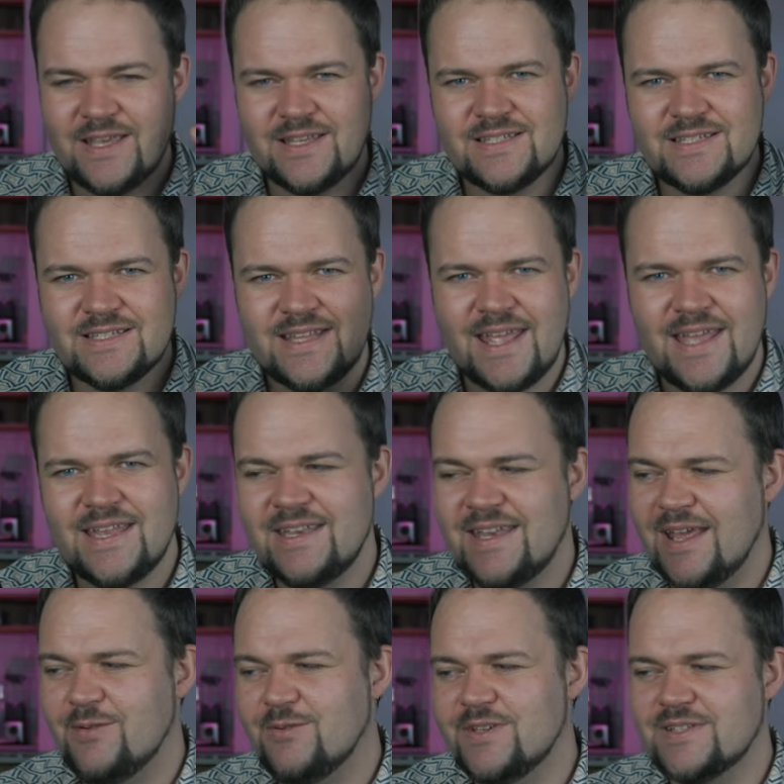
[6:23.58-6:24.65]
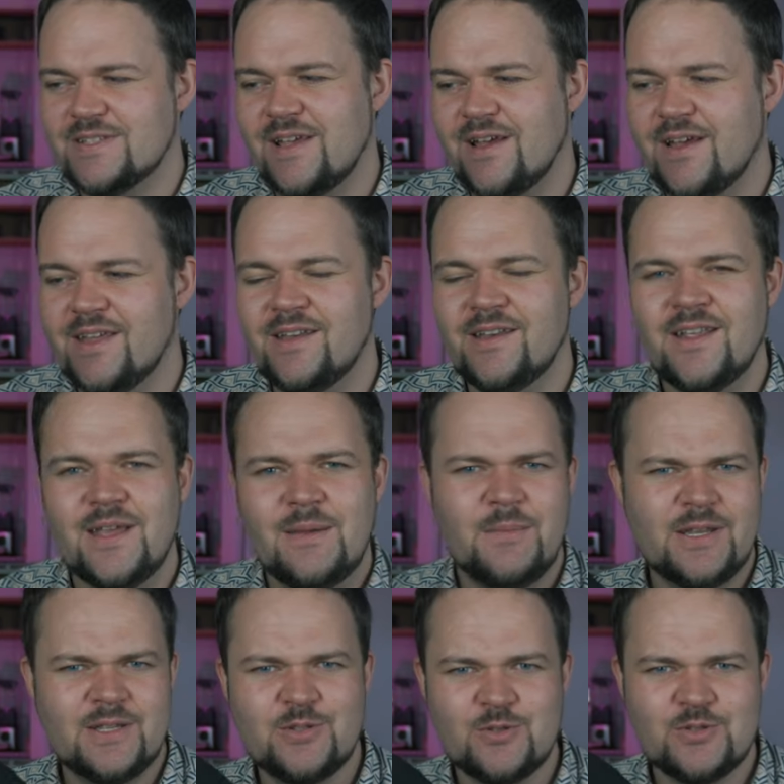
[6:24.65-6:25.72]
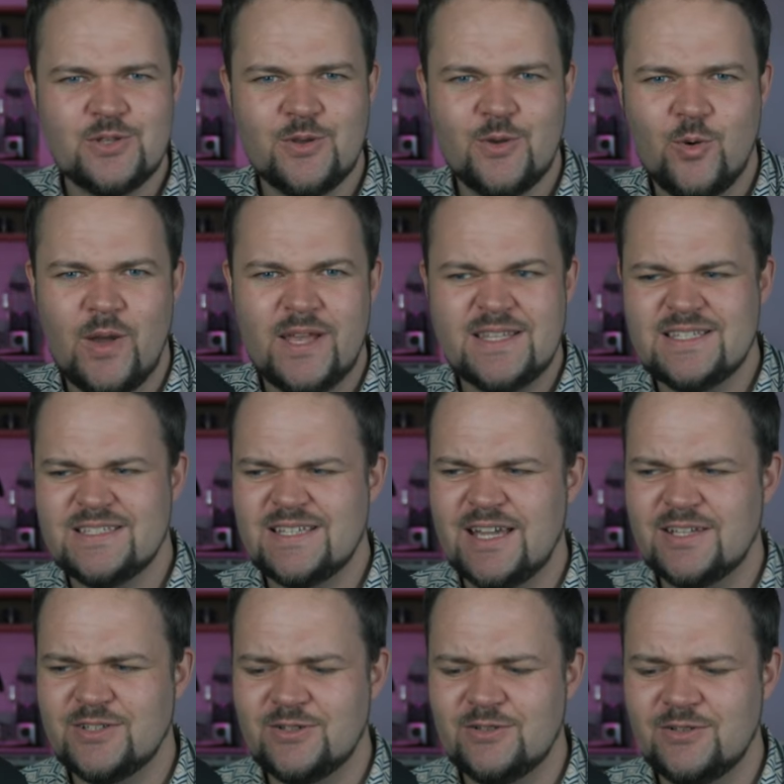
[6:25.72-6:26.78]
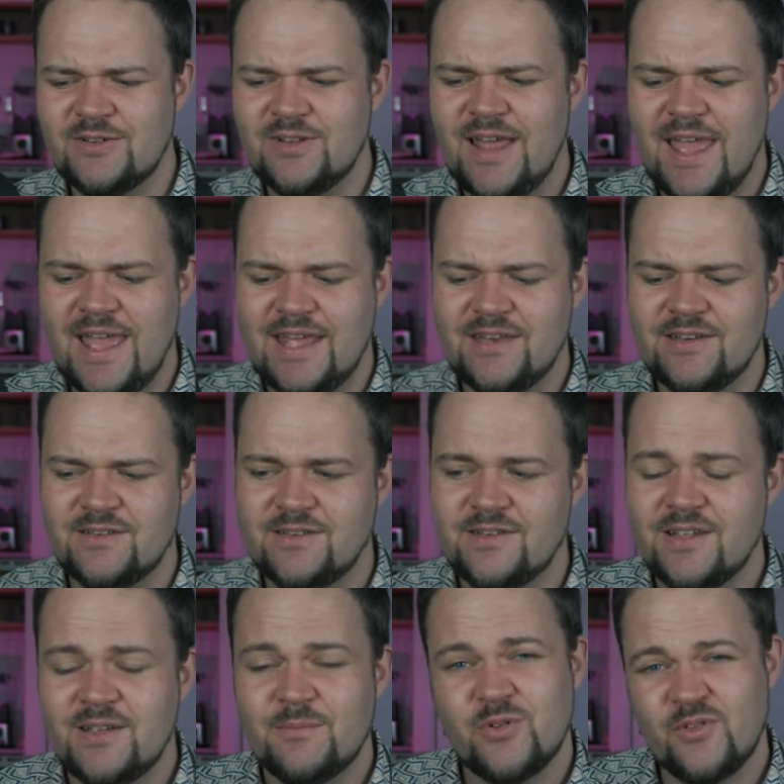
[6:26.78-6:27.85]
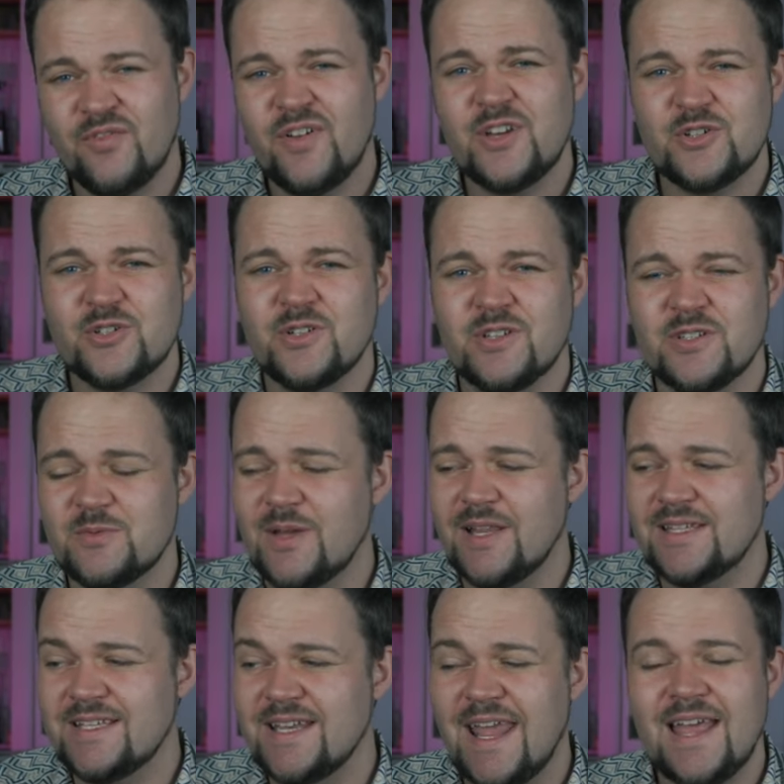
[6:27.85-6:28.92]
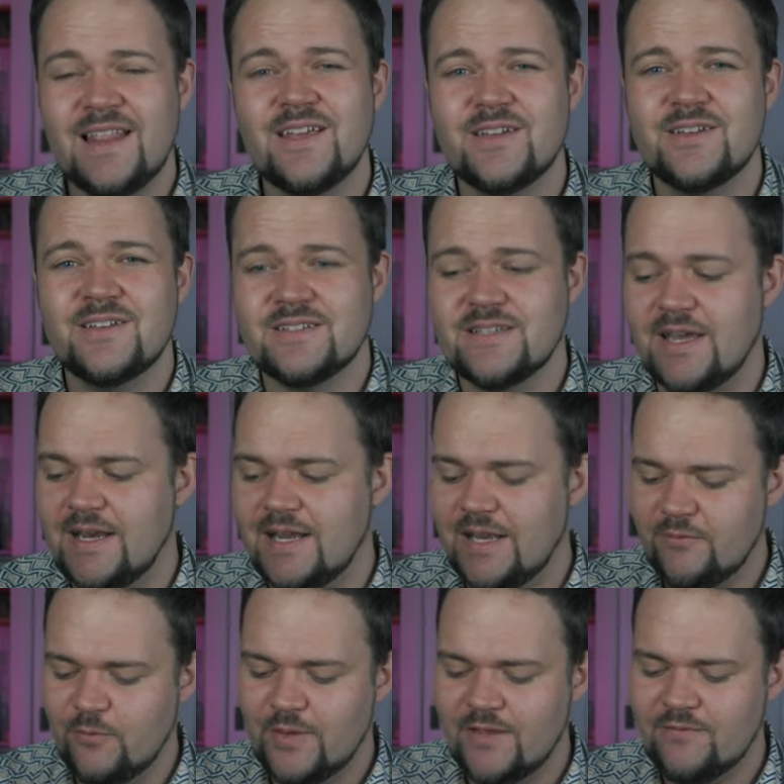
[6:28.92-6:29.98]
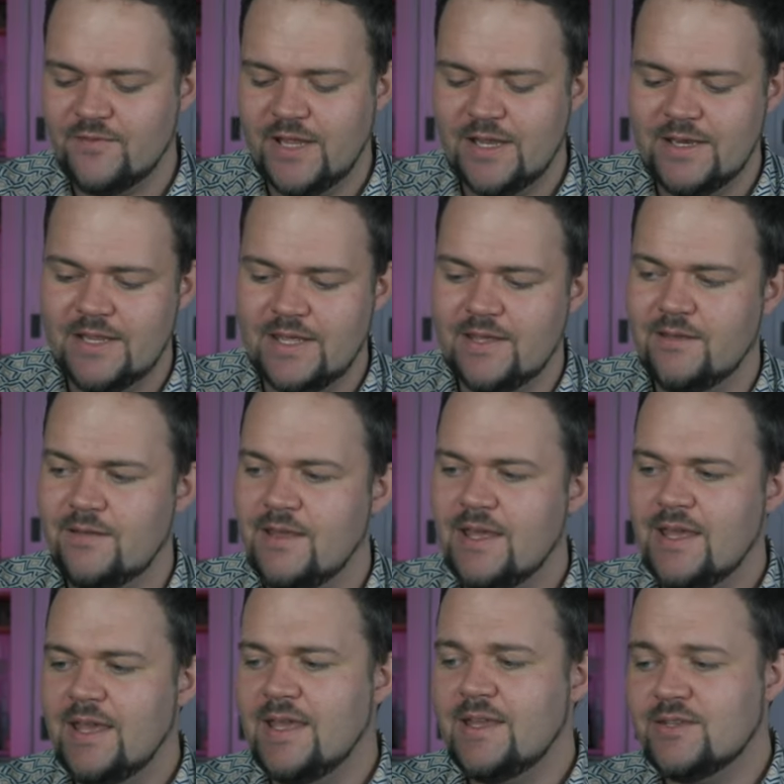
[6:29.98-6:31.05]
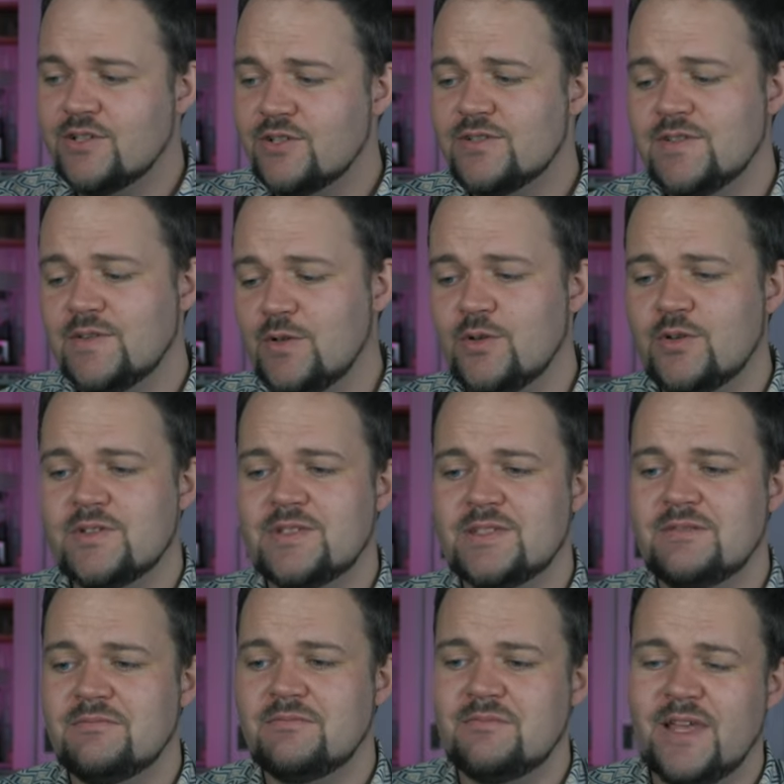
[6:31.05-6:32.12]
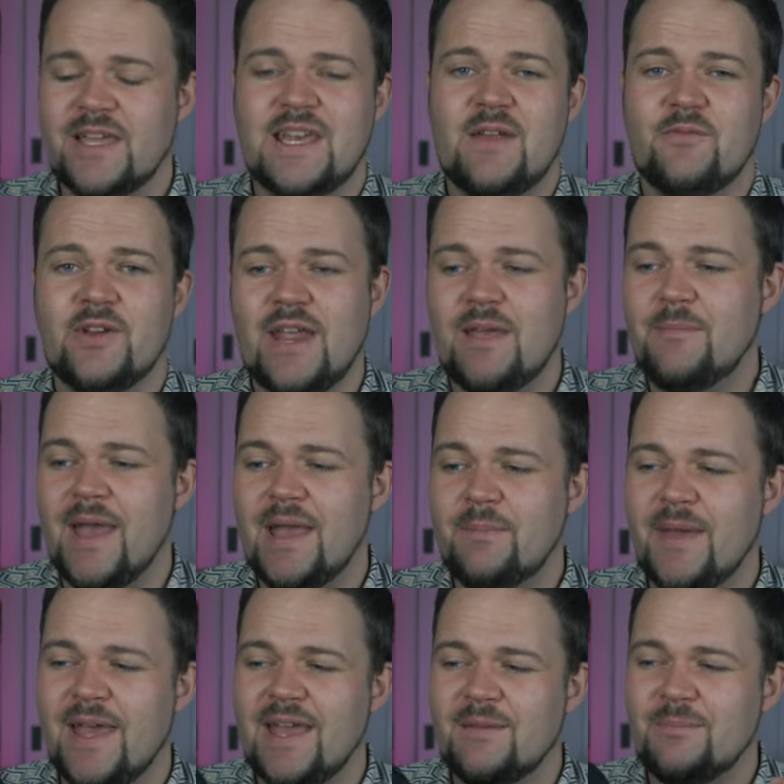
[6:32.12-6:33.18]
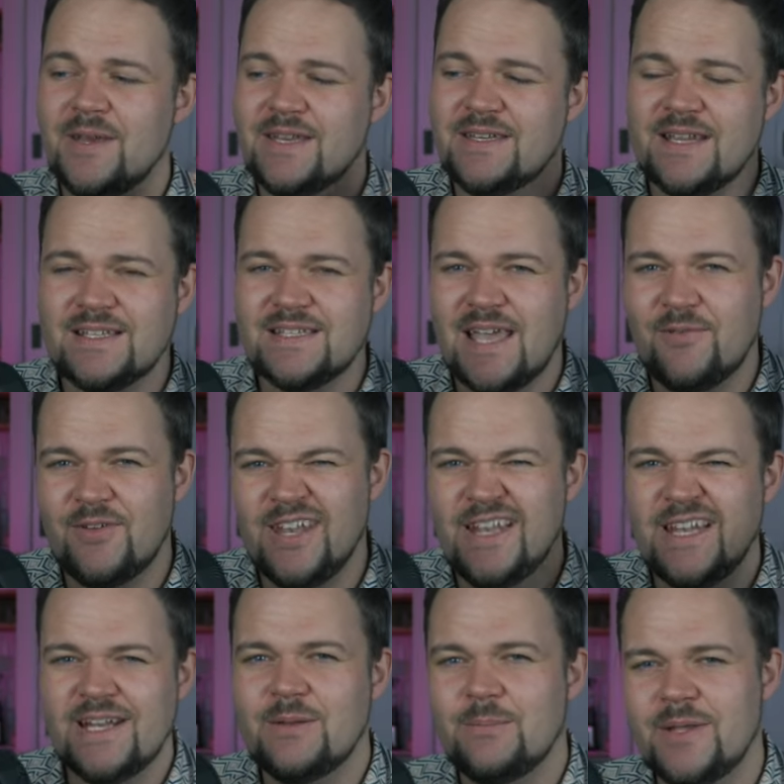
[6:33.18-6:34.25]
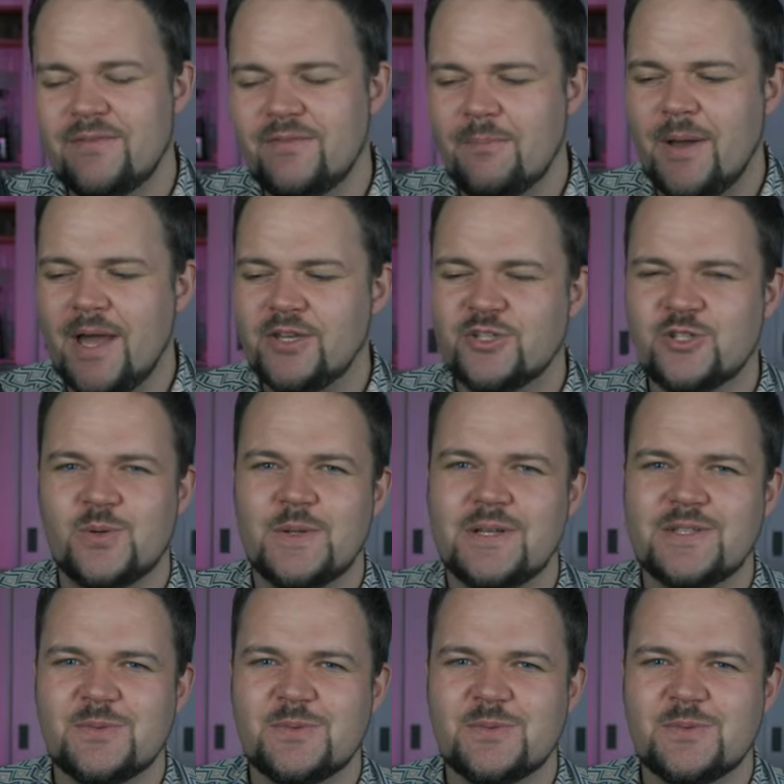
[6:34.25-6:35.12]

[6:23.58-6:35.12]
a standout design, but it's also quite subtle and professional as well. It's an elegant design. I love what they've done here. It just looks like an everyday backpack, but it does have a little bit of a punch to it